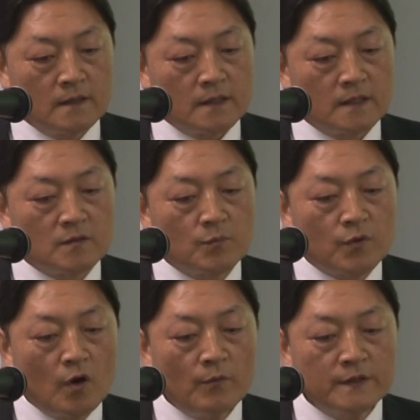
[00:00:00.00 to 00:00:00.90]
in
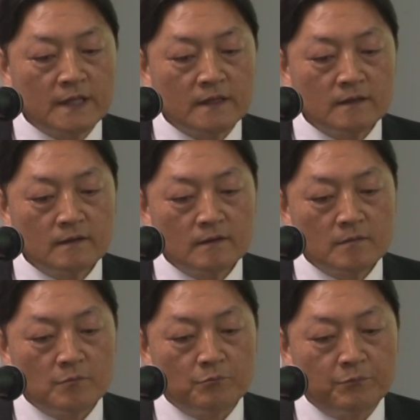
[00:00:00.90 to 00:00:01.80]
promoting
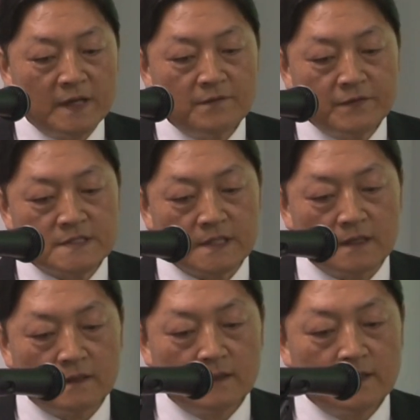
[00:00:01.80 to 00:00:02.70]

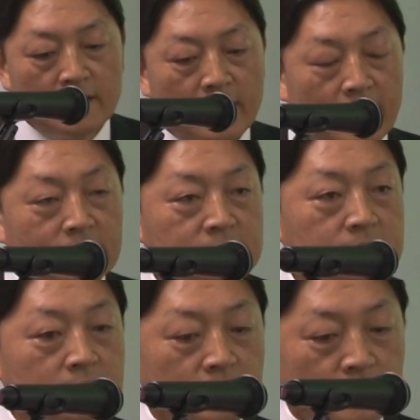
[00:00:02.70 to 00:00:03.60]
beneficial
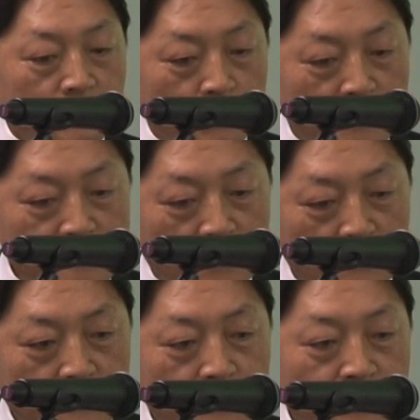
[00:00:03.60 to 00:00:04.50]
health result.